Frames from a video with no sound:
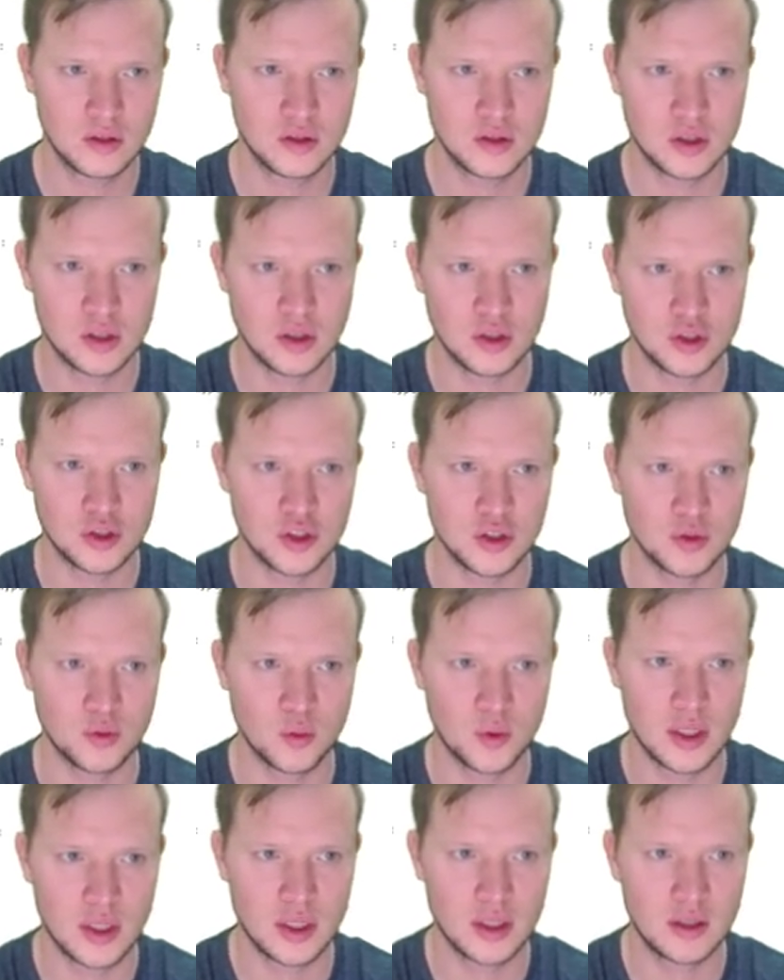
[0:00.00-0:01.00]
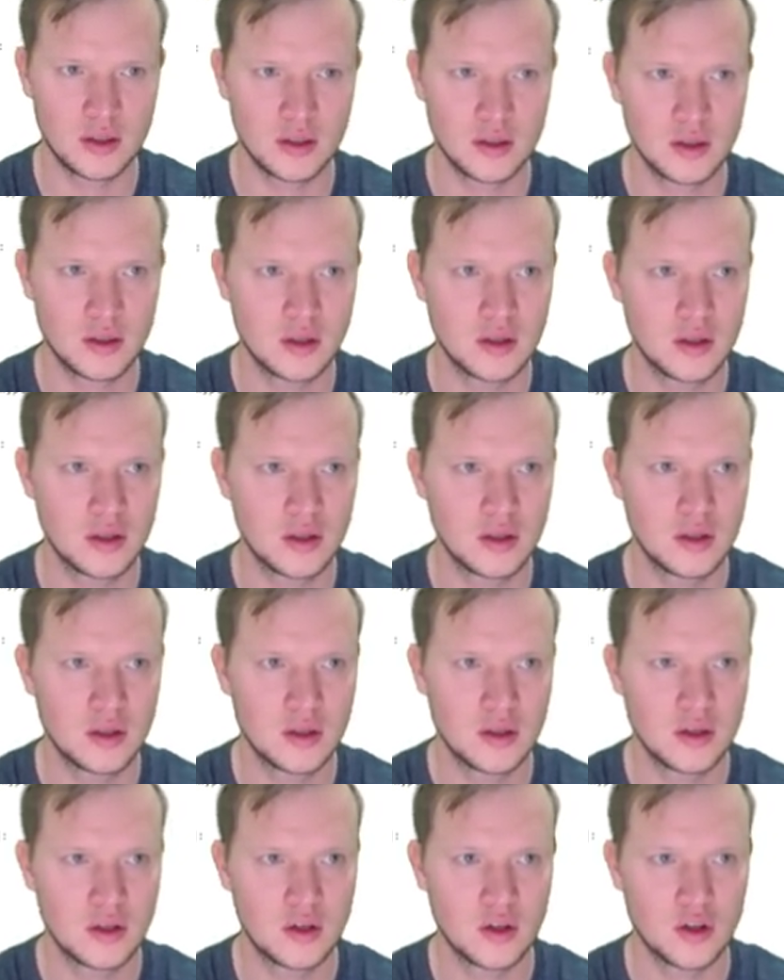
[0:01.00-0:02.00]
solution one
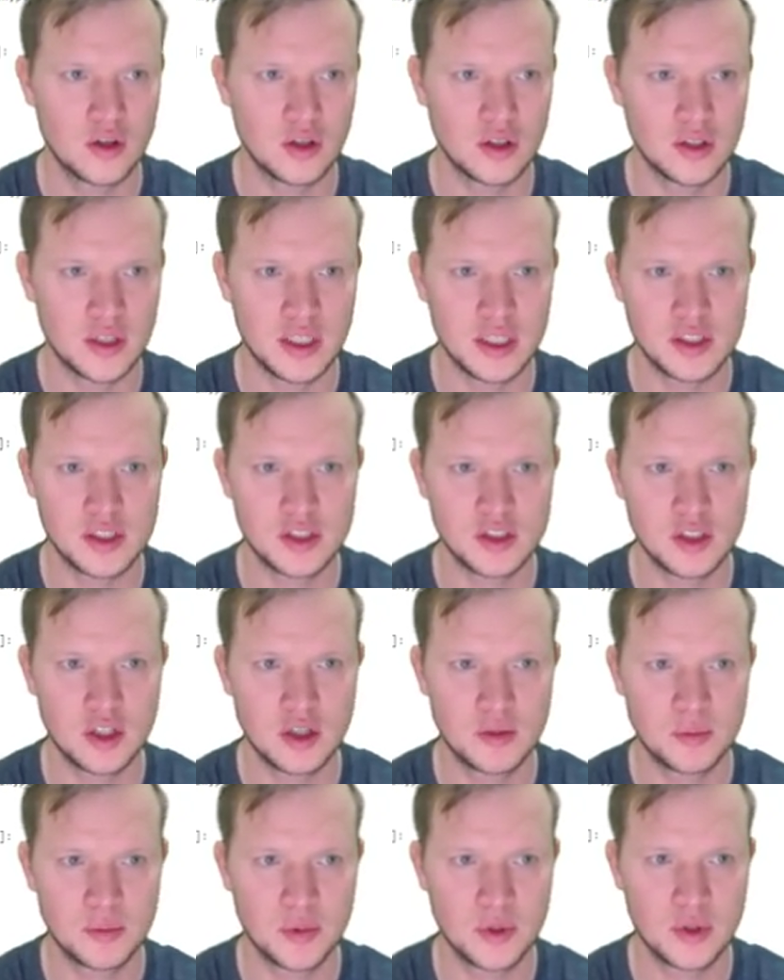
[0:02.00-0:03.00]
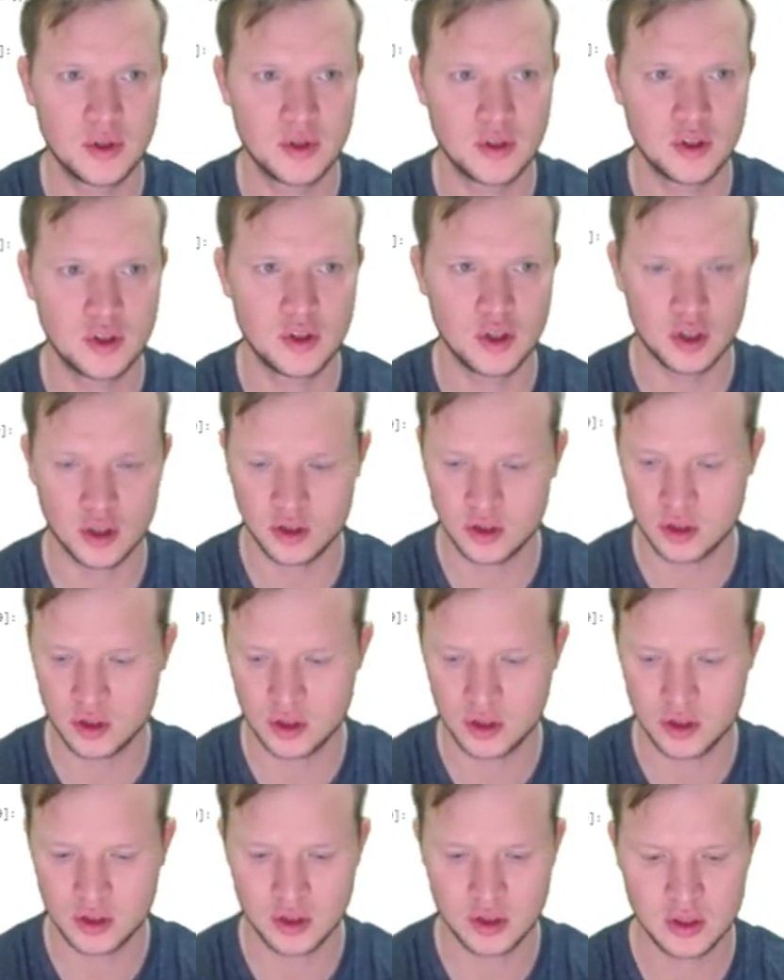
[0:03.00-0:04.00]
on our desktop dot
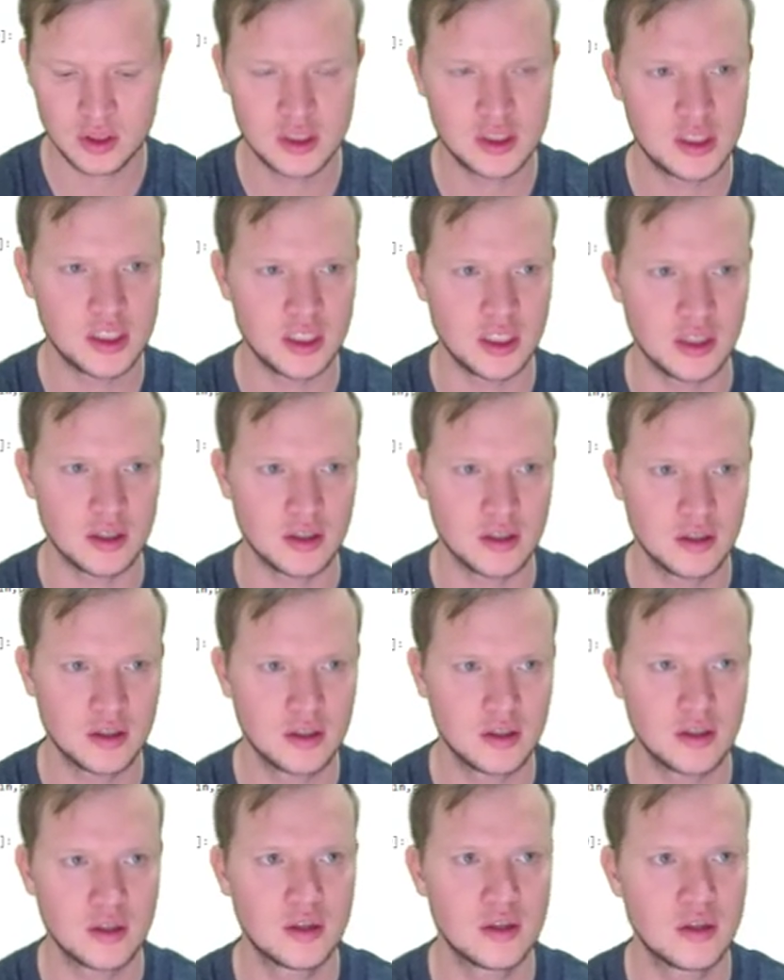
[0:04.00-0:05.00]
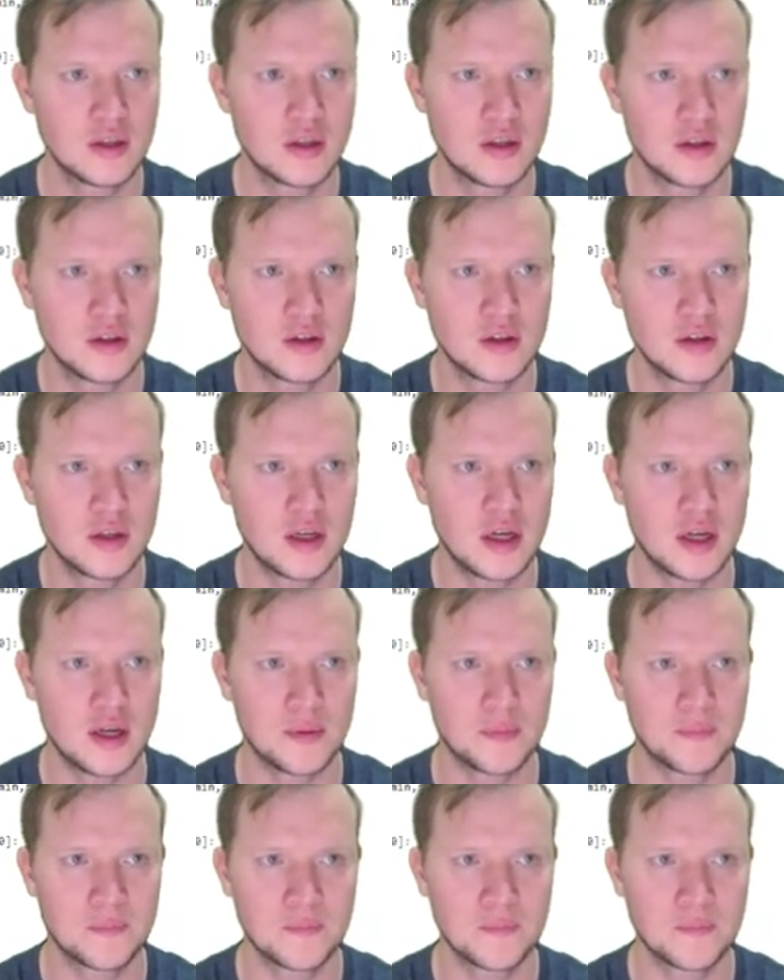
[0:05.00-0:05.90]
C. Okay.